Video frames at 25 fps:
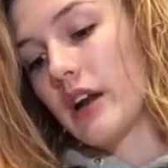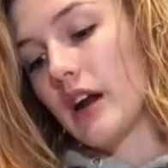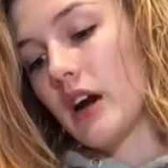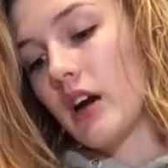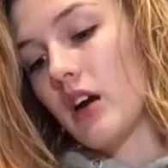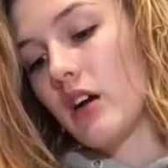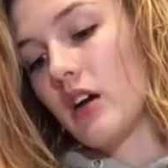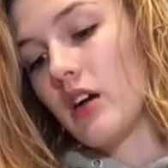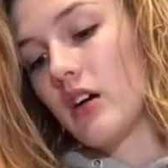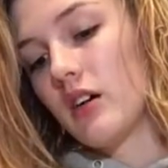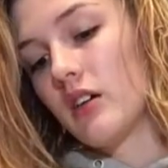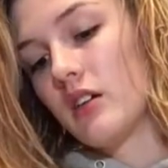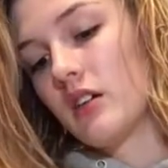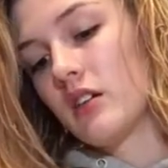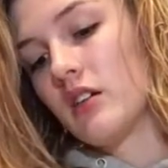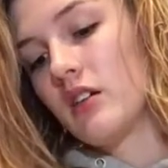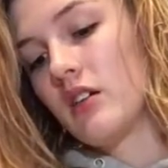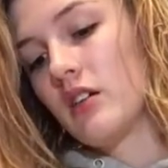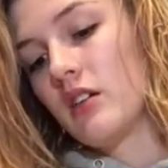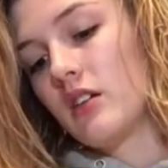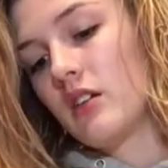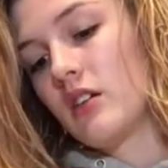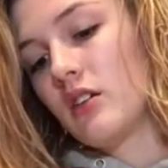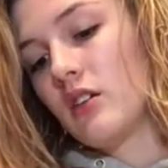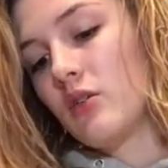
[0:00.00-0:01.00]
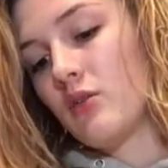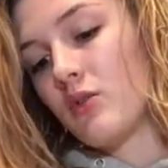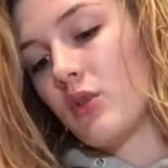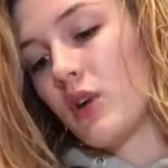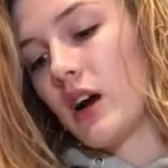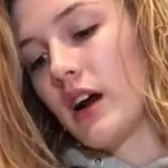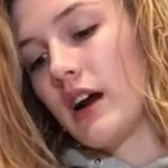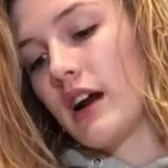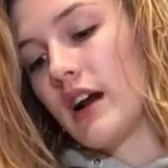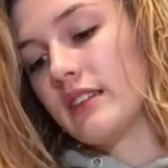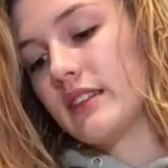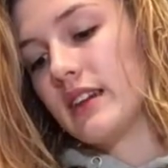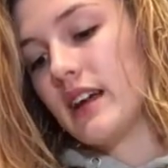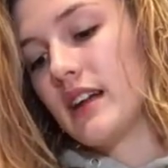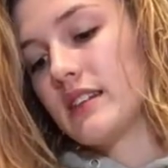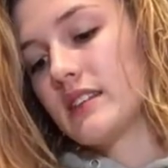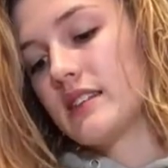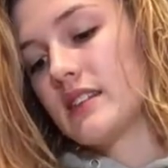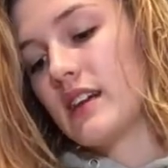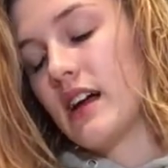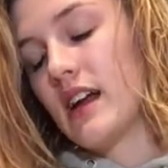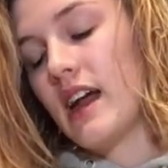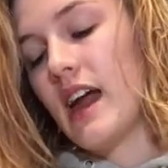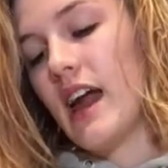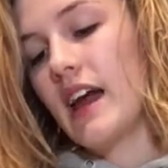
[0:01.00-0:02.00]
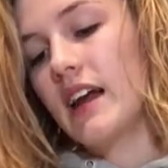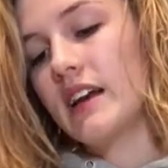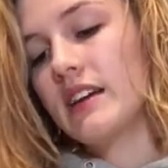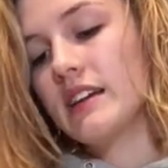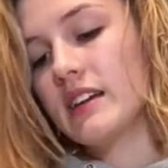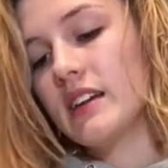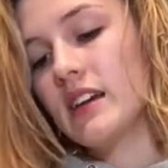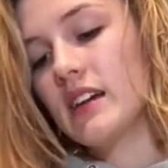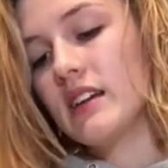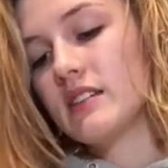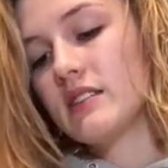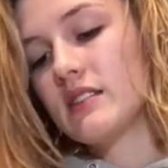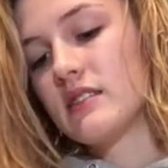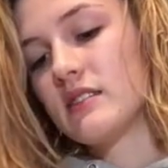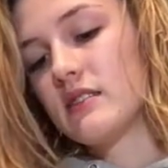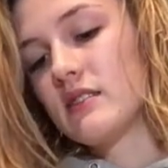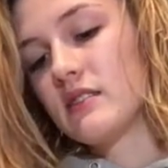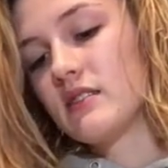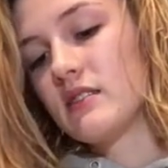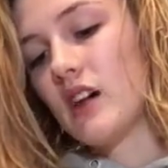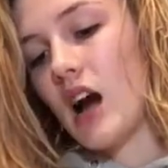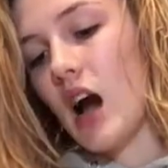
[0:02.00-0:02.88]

Era? Right? And then it's not AD, it's